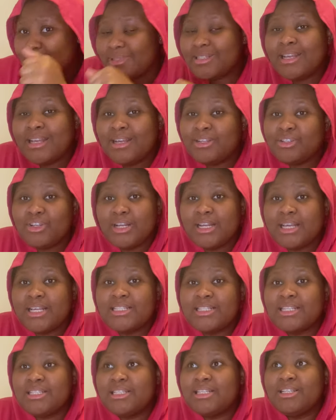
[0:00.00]

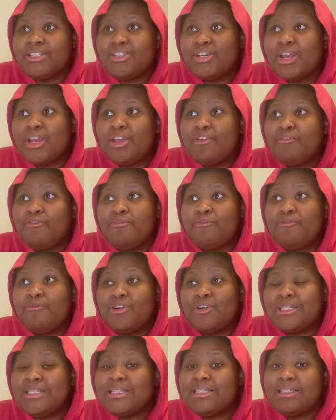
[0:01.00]
$10 is literally
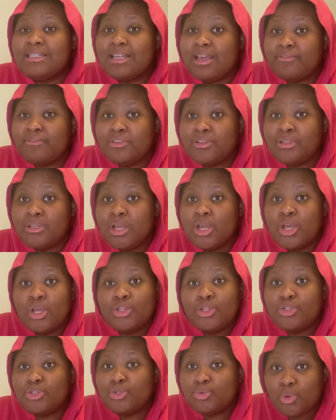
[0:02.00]
47
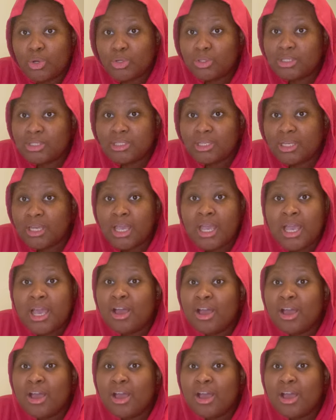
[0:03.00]
zloty.